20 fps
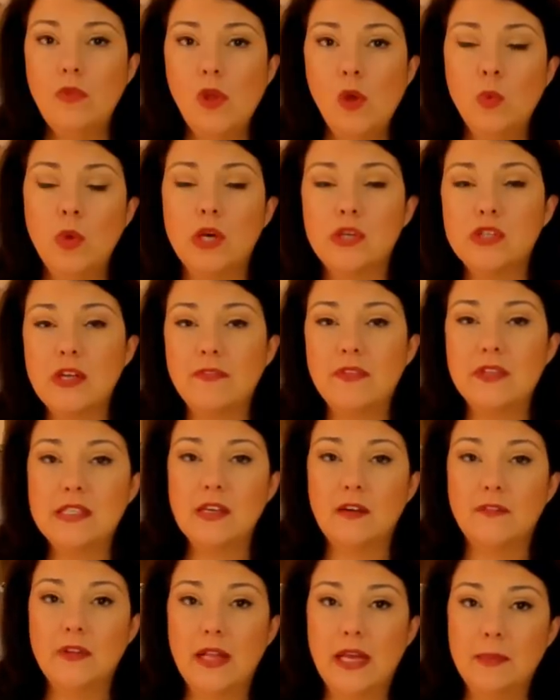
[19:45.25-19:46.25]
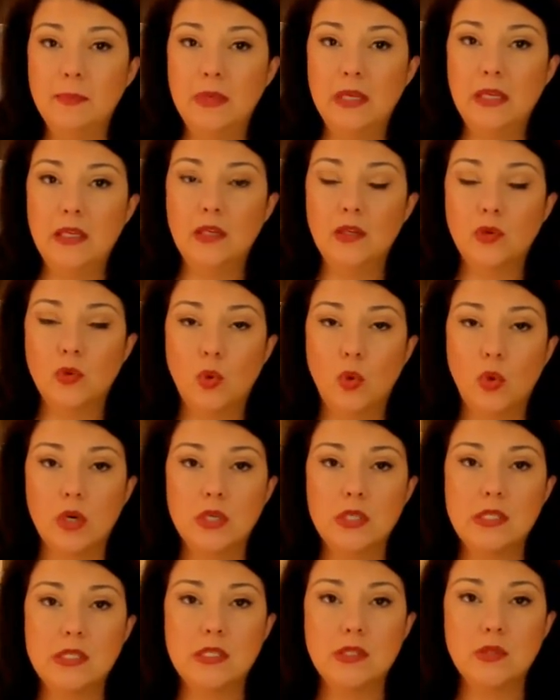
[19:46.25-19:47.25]
We also have the self-alignment
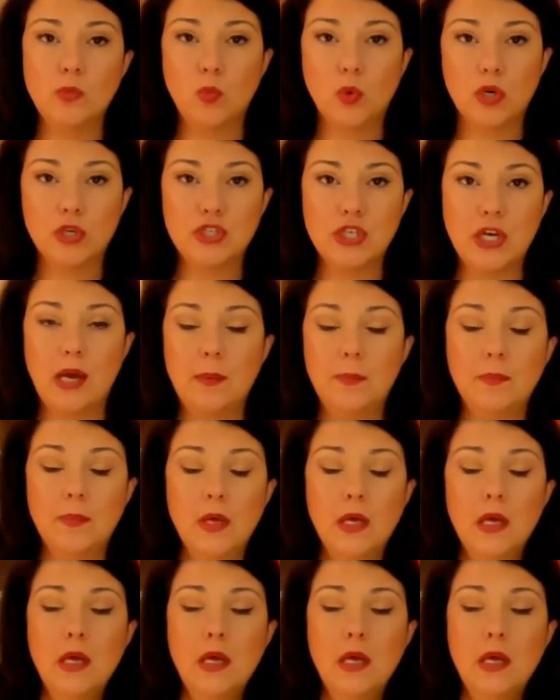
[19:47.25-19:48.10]
course workshop